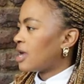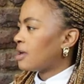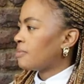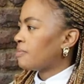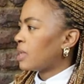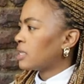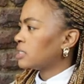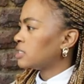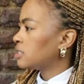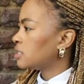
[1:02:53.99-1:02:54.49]

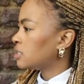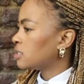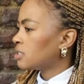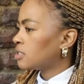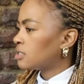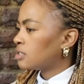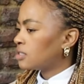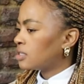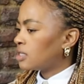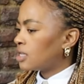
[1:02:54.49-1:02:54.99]
um, i
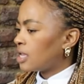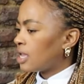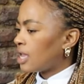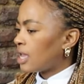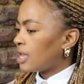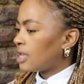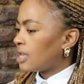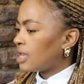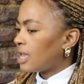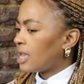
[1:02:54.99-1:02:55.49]
still
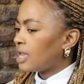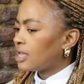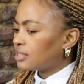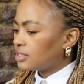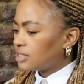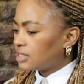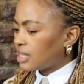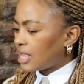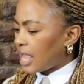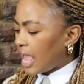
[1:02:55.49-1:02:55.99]

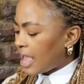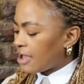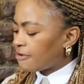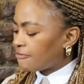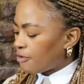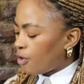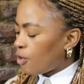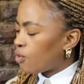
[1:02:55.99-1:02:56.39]
have